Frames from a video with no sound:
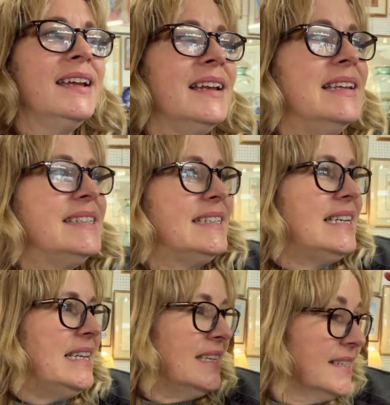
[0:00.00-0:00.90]
list
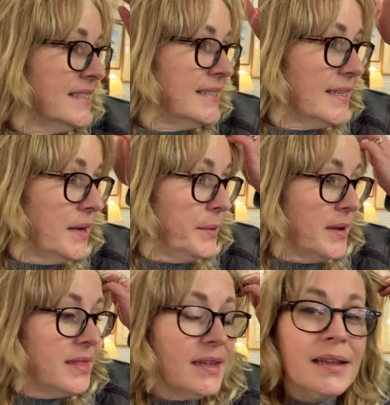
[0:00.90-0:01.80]
either. So I
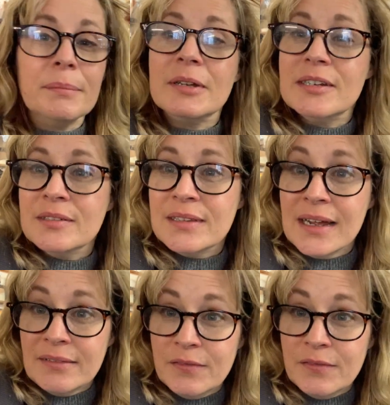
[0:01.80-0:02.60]
think I'm going to do that